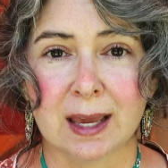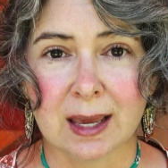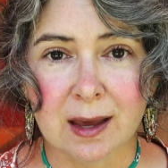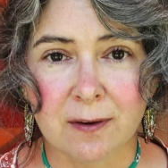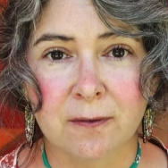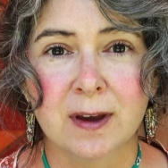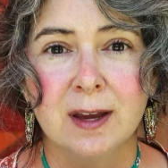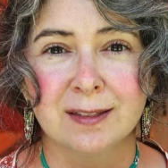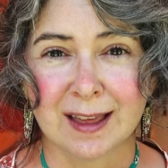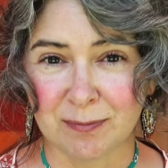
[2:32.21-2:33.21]
if
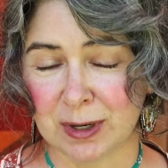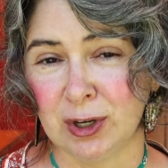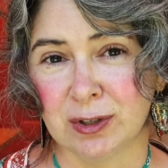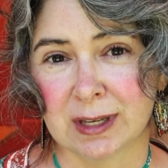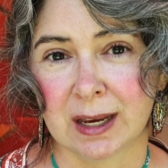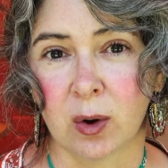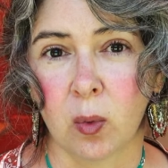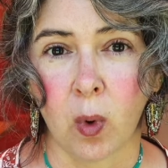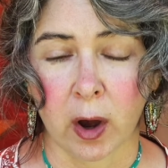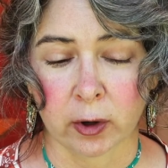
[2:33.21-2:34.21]
they've been using
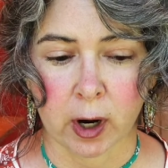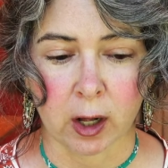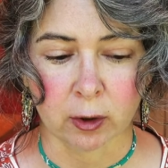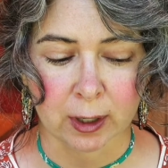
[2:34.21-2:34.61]
watercolor,